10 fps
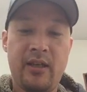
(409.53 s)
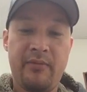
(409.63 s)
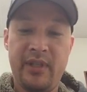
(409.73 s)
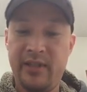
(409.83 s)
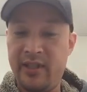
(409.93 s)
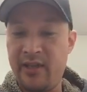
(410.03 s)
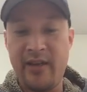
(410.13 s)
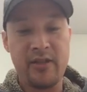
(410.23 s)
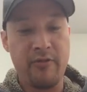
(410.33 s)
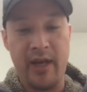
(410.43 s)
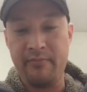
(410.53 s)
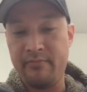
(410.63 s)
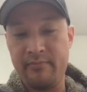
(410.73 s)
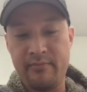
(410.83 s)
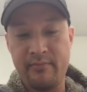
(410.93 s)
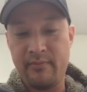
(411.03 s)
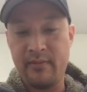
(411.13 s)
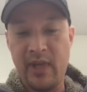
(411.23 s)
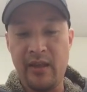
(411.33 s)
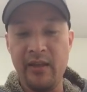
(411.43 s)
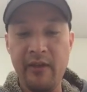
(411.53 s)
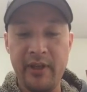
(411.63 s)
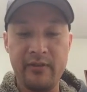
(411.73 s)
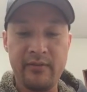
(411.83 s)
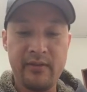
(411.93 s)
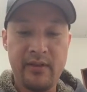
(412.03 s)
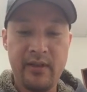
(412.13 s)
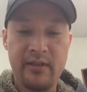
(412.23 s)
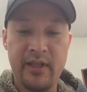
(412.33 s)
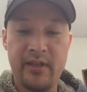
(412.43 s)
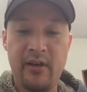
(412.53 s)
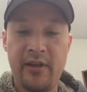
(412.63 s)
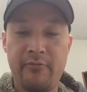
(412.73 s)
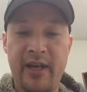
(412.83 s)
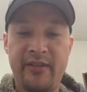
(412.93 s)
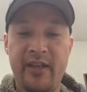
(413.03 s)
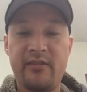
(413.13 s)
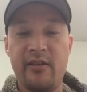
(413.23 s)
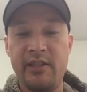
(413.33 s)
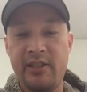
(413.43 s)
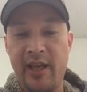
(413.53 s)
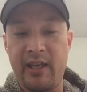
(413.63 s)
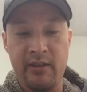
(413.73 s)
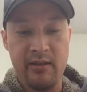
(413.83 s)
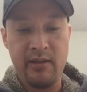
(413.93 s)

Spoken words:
I mean, the design is great. I love it. They did all the right things on this tank.